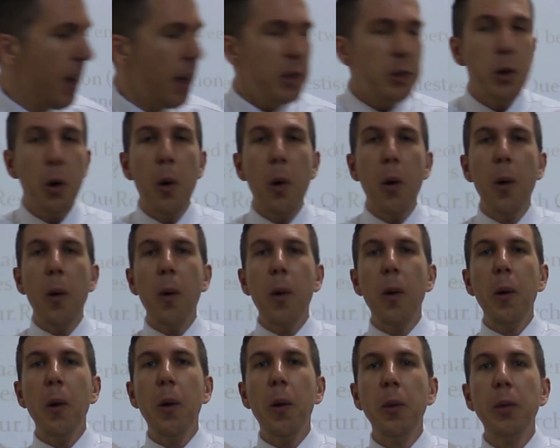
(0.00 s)

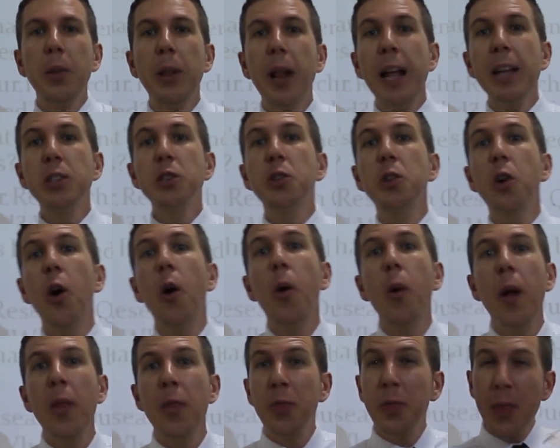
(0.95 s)
So let's
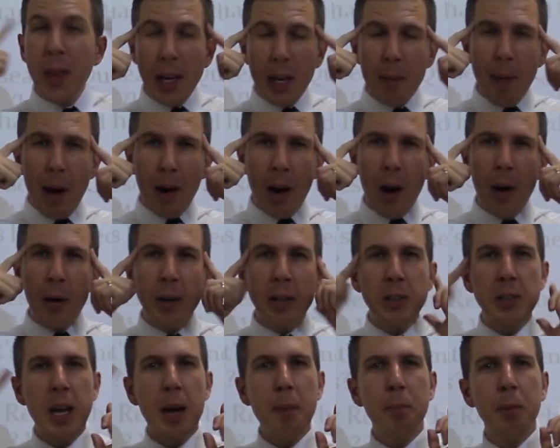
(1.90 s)
go and think about our
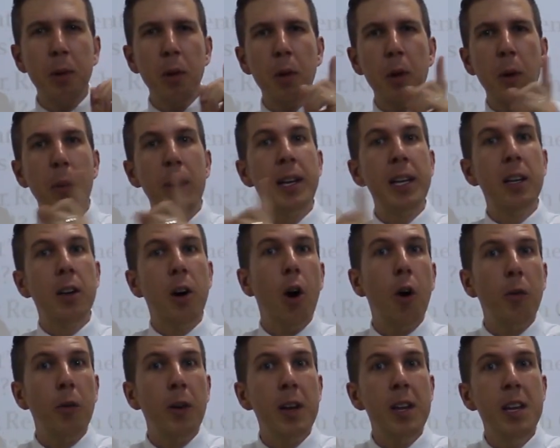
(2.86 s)
example that we did
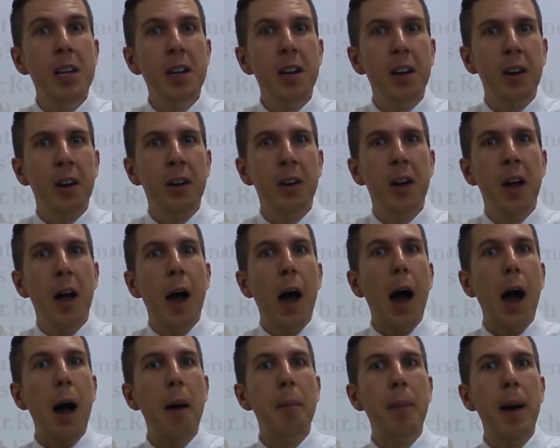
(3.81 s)
over here
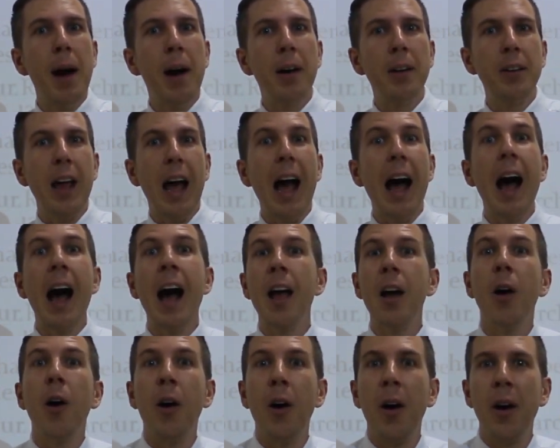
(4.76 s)
about
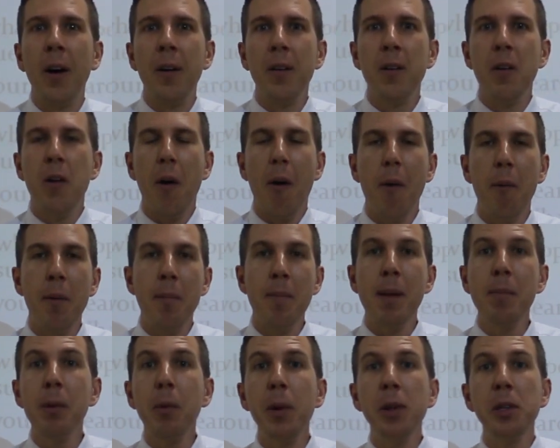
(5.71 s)
IR.
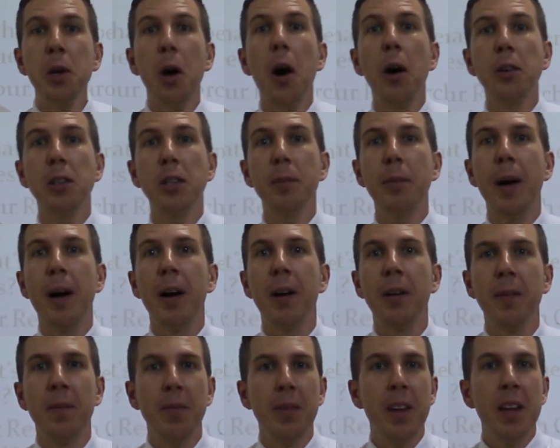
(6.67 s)
Remember we talked
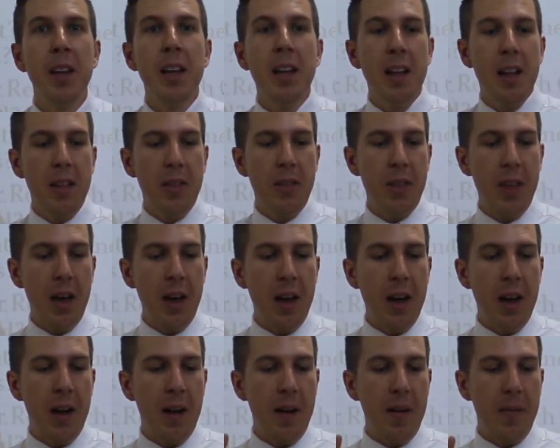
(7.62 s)
about
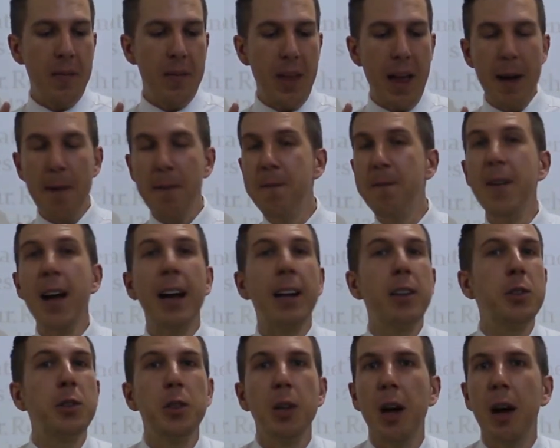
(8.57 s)
the
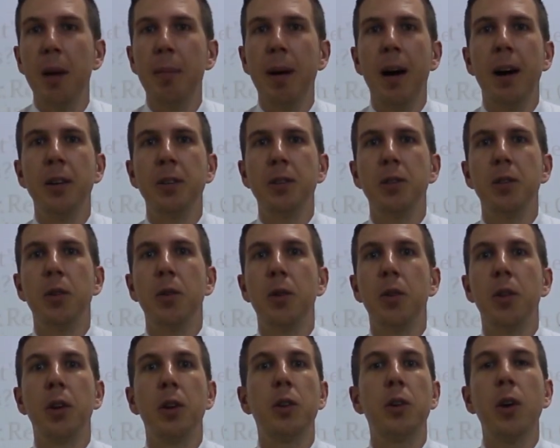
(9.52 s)
effects about, or
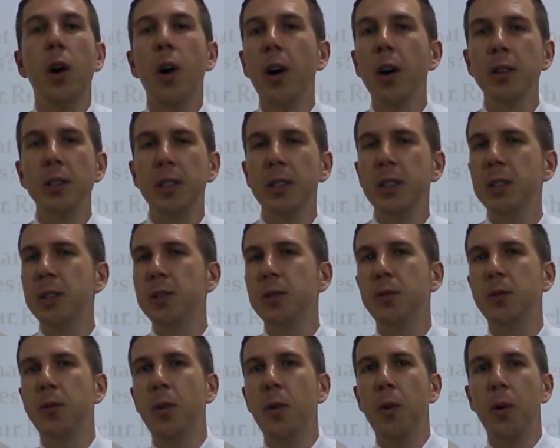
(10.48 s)
the
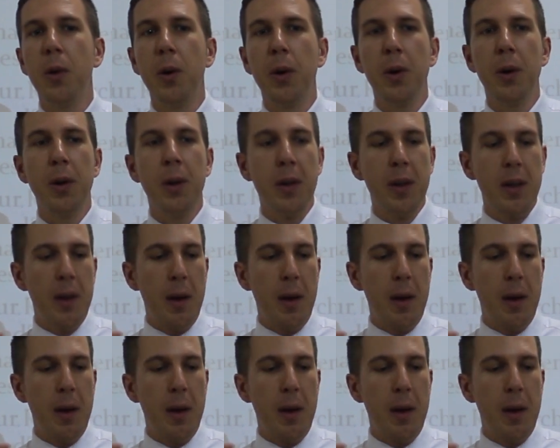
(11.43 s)
causes for